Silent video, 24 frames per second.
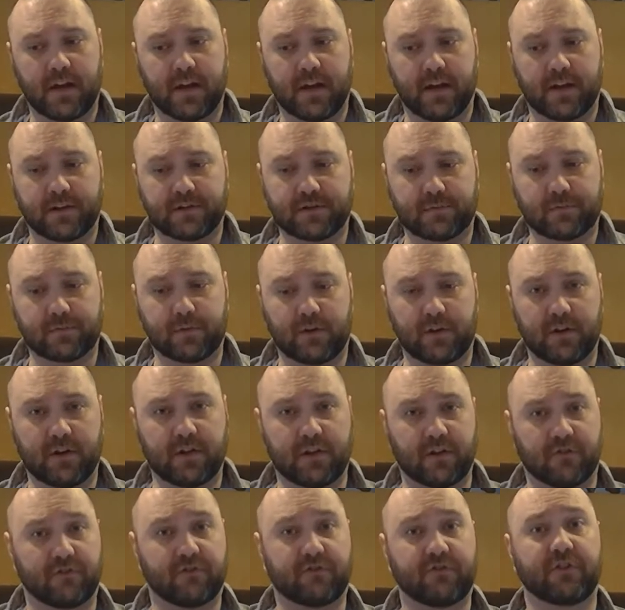It's really
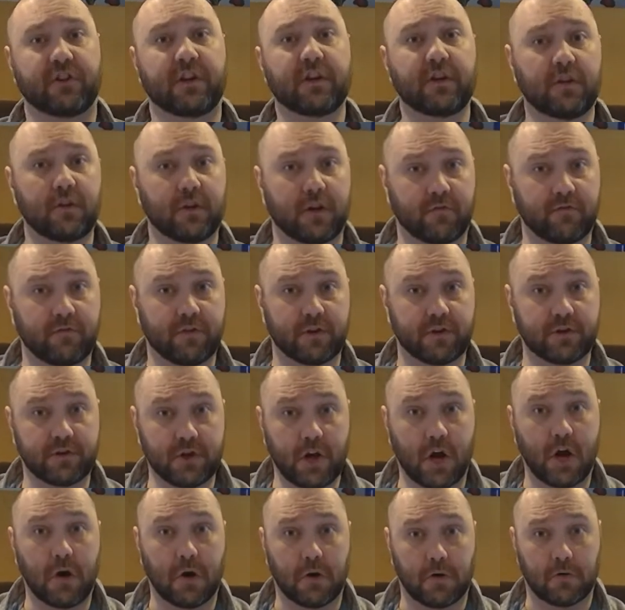the feel of the
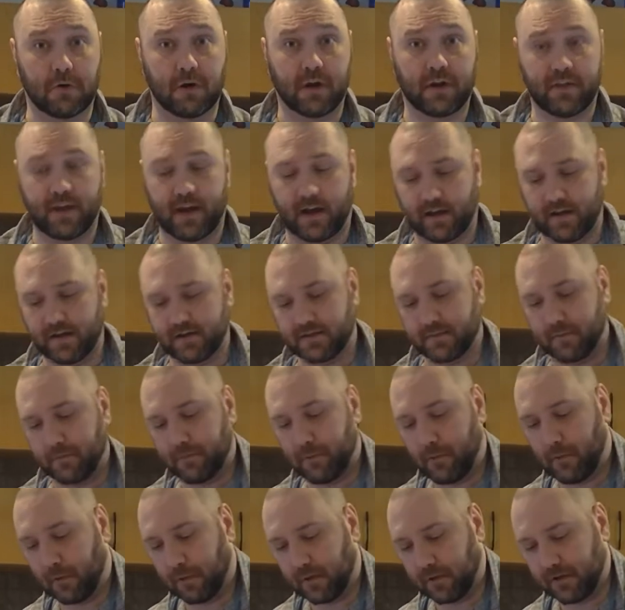dough that is
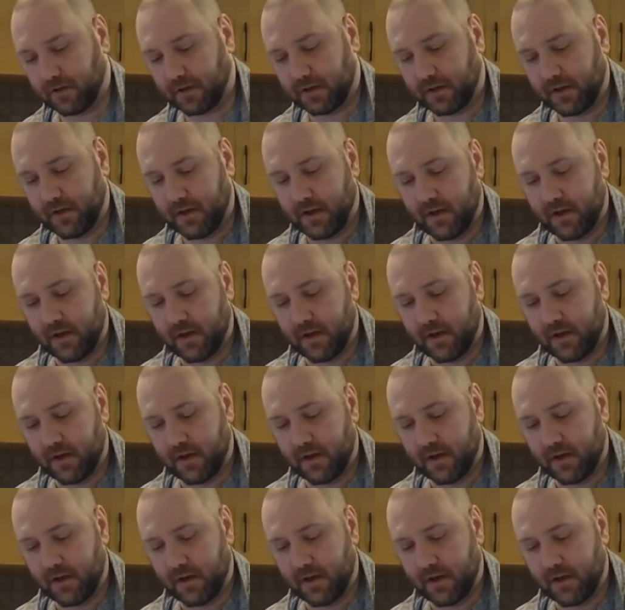important.